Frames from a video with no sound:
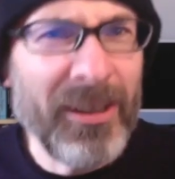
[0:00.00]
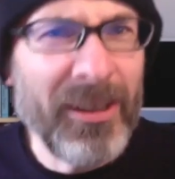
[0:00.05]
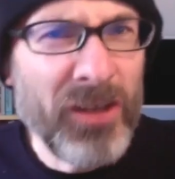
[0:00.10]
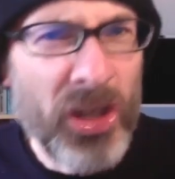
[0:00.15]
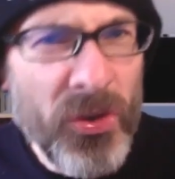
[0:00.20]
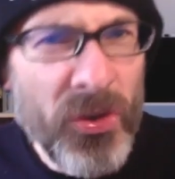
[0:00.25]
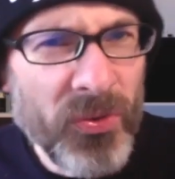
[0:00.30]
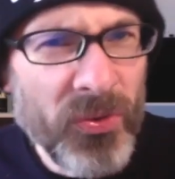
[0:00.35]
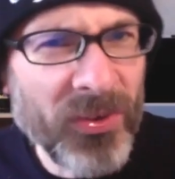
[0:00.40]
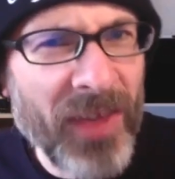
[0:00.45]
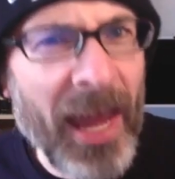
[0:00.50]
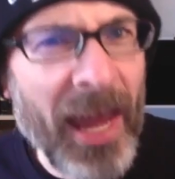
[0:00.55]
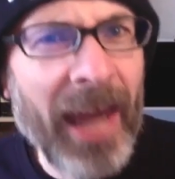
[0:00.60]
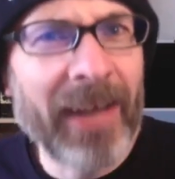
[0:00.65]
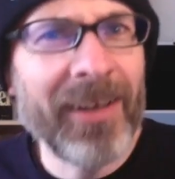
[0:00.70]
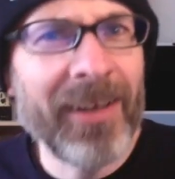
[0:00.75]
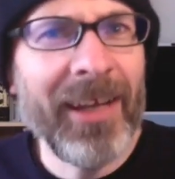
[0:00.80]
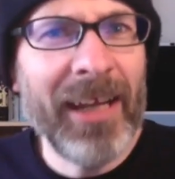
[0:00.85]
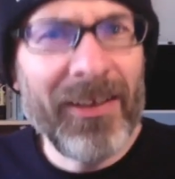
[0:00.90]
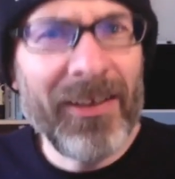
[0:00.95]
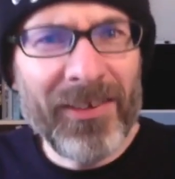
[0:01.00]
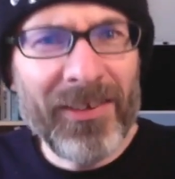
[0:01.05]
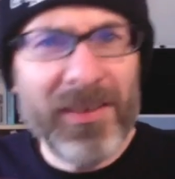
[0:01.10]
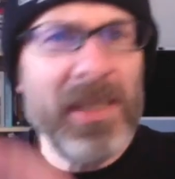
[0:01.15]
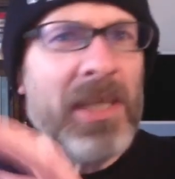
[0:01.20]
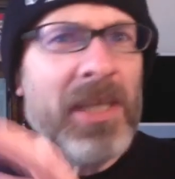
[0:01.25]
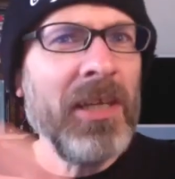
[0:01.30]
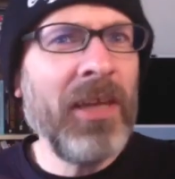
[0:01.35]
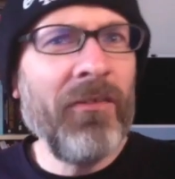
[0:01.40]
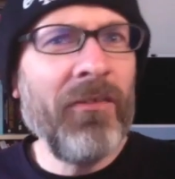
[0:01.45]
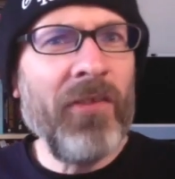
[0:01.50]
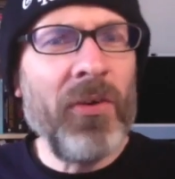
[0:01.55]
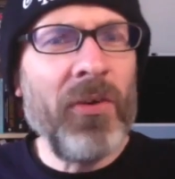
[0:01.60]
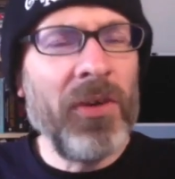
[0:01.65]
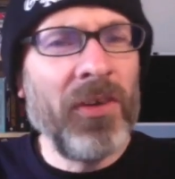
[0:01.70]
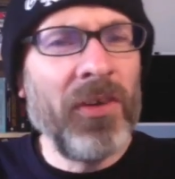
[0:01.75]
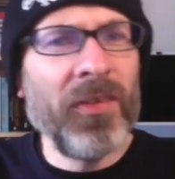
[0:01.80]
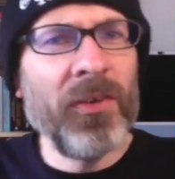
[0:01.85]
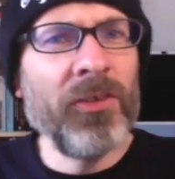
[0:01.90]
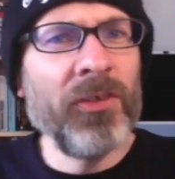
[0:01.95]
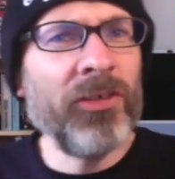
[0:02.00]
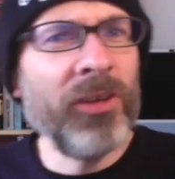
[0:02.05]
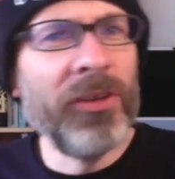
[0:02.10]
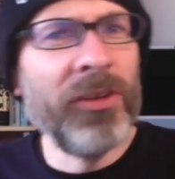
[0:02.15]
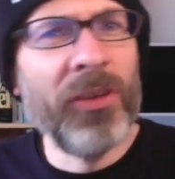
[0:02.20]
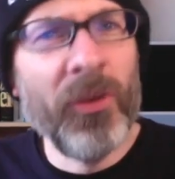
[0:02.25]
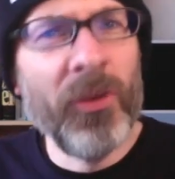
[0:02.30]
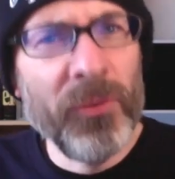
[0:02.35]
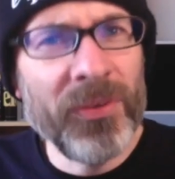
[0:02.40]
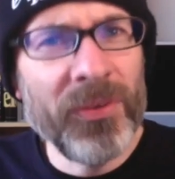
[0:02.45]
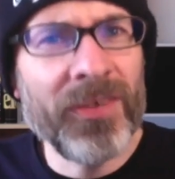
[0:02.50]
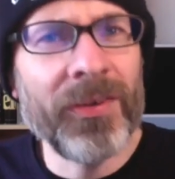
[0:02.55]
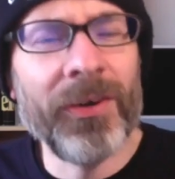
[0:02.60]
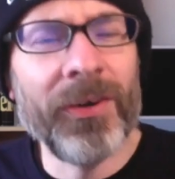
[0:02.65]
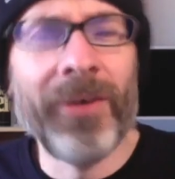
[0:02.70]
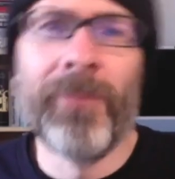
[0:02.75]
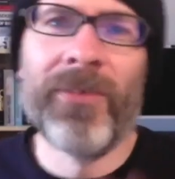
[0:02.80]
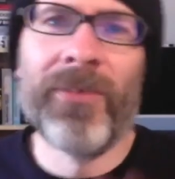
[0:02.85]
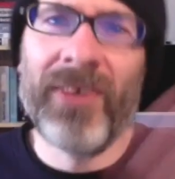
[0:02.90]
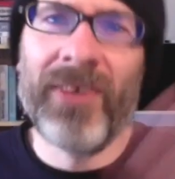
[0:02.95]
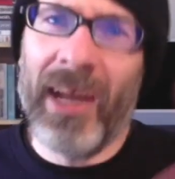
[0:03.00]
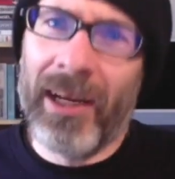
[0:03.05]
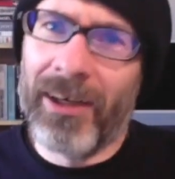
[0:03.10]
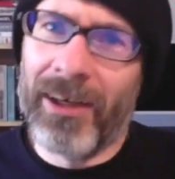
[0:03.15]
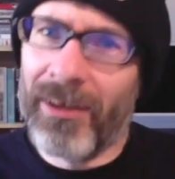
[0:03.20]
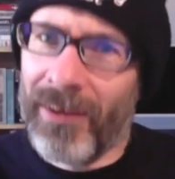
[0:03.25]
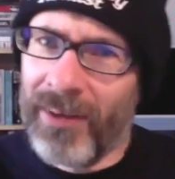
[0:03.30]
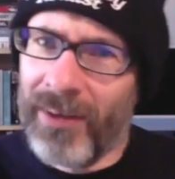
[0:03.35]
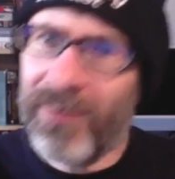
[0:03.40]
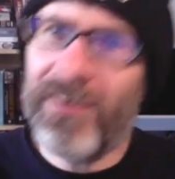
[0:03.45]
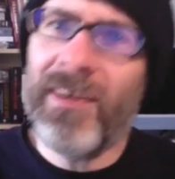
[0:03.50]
use that and see if you can search on those terms and